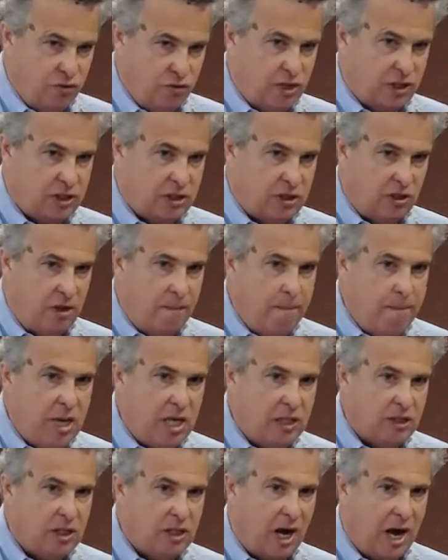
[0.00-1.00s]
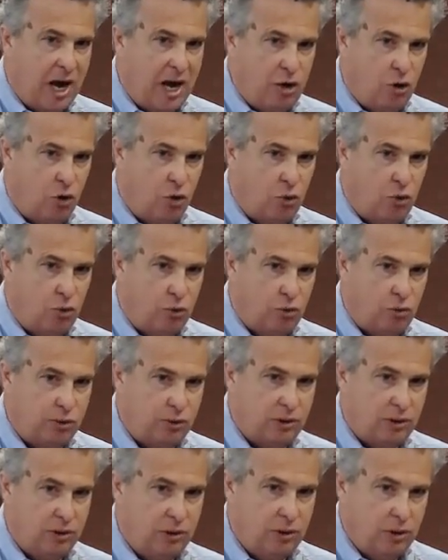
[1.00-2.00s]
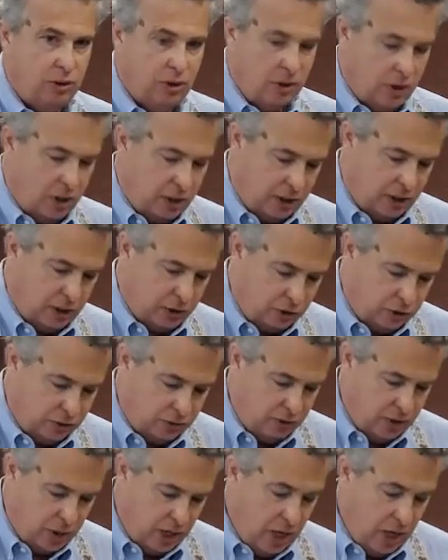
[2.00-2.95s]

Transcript: this lament I hold against you.